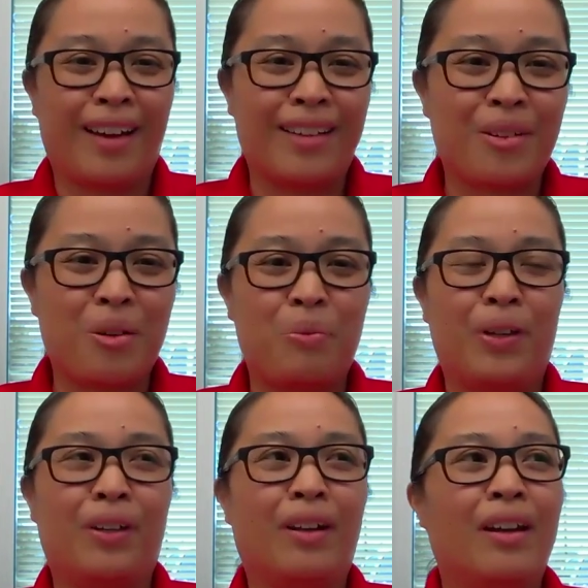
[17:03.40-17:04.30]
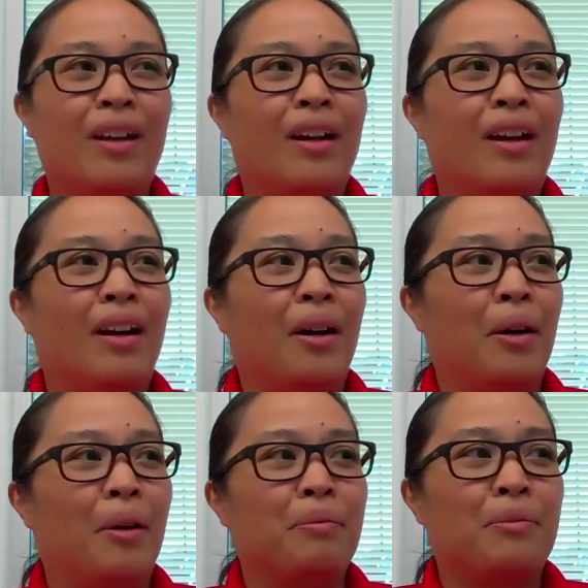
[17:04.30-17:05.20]
eyes open,
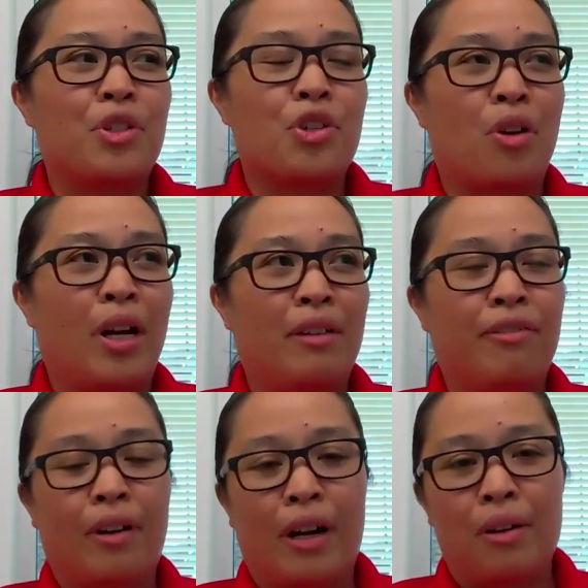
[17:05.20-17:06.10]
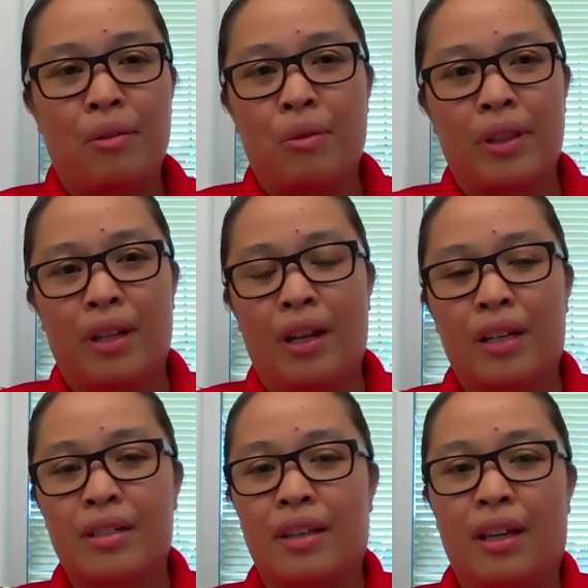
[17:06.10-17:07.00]
um, try to figure out what the
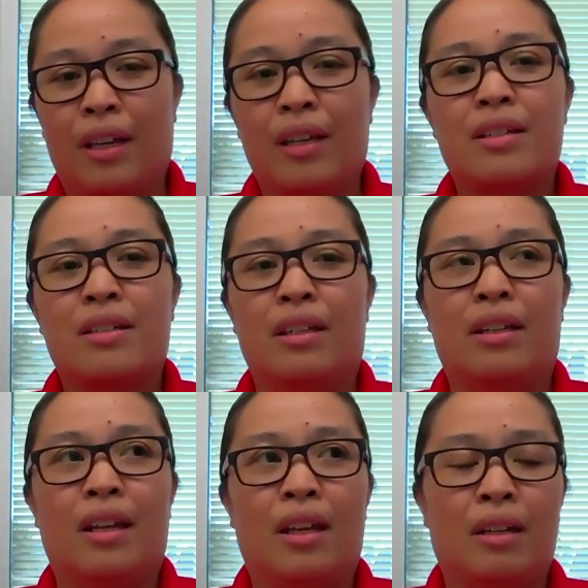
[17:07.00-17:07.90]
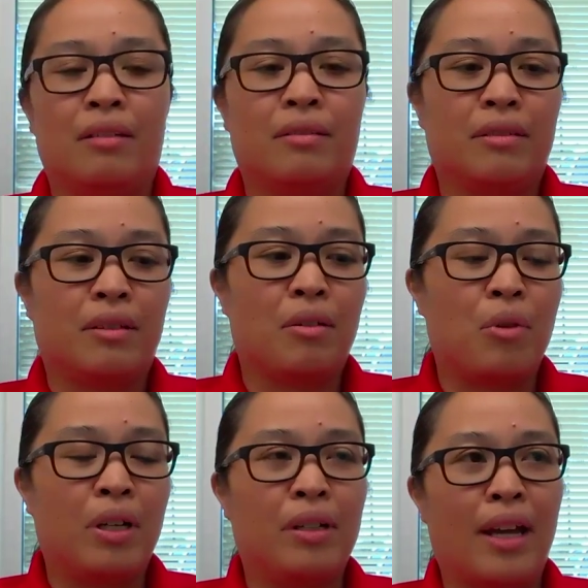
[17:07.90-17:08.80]
next thing is and,
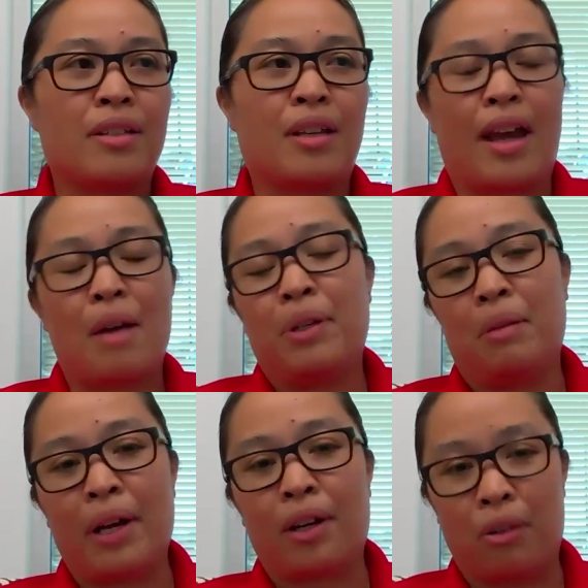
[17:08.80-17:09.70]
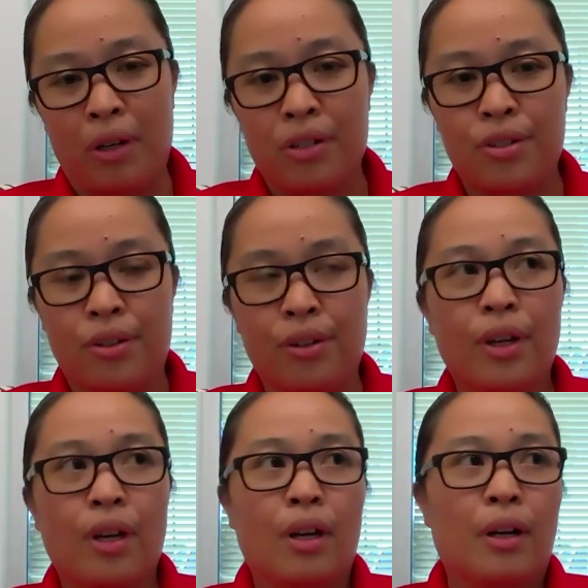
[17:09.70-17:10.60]
what has to happen in my career. So
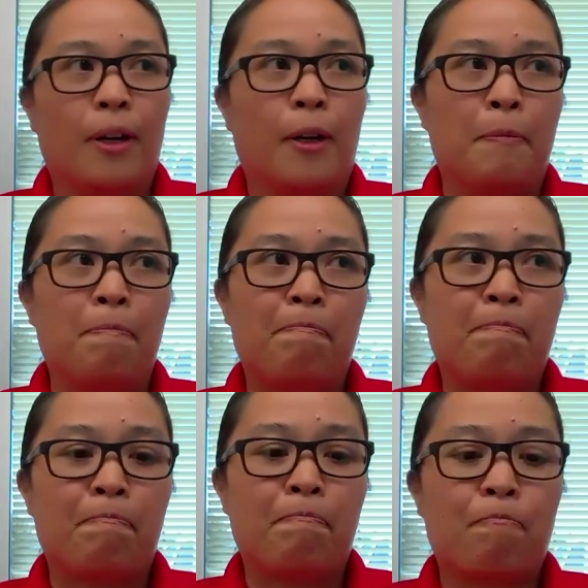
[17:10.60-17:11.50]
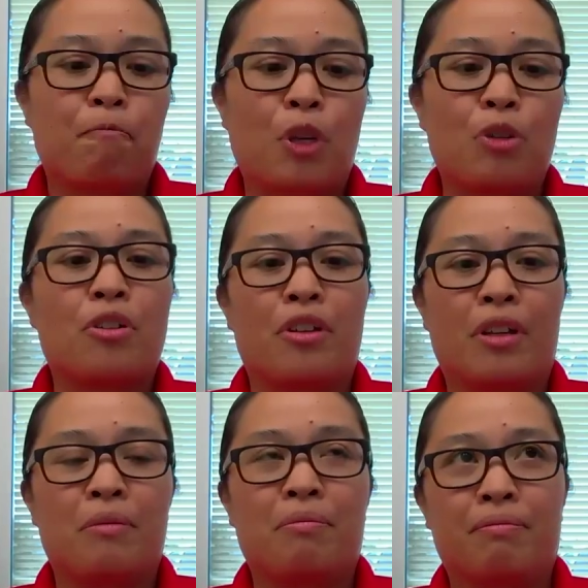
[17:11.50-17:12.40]
um, those are
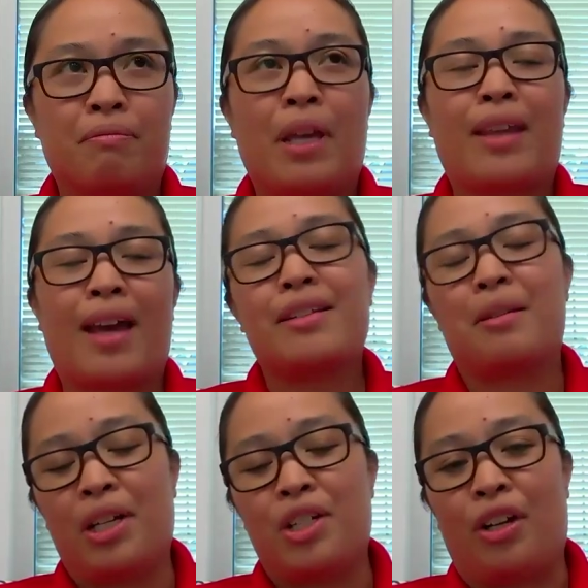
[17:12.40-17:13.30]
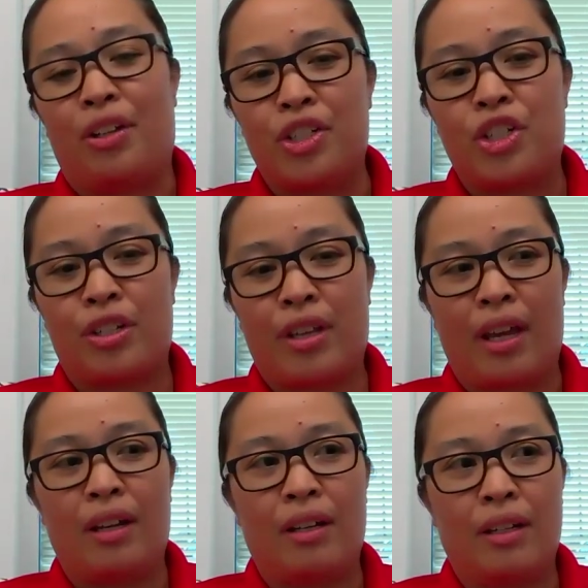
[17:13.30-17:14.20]
the main, that is the main challenge
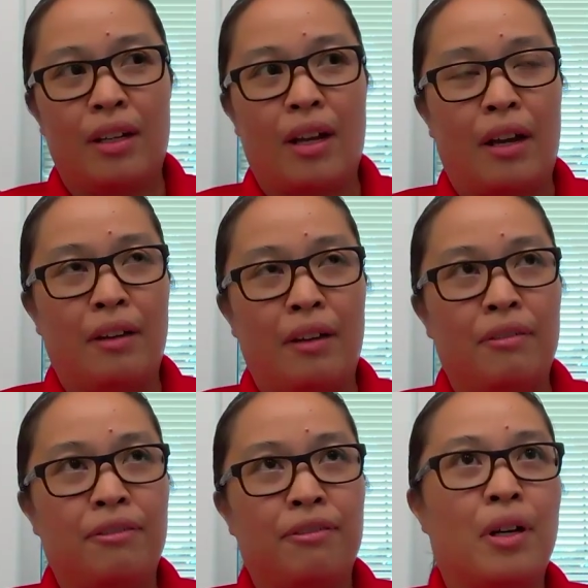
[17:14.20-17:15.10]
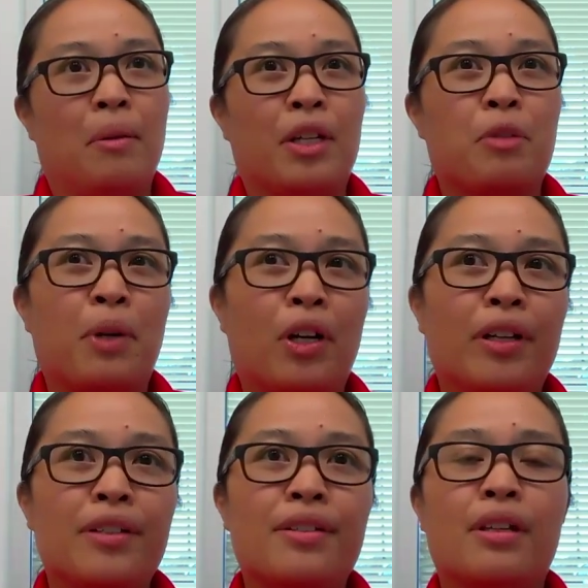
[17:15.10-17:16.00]
that I've um,
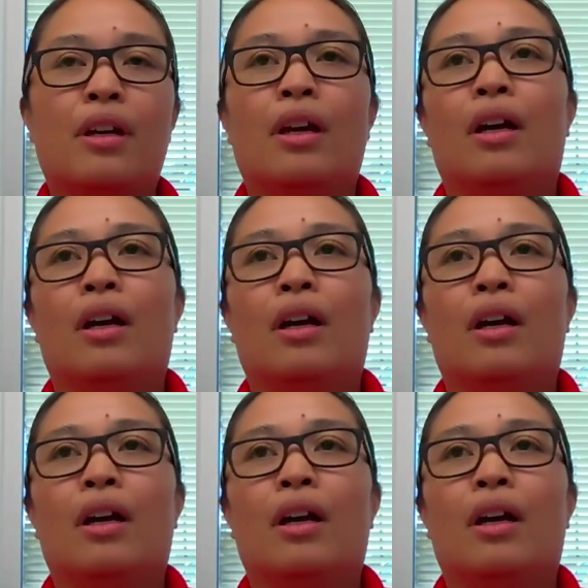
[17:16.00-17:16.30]
experienced.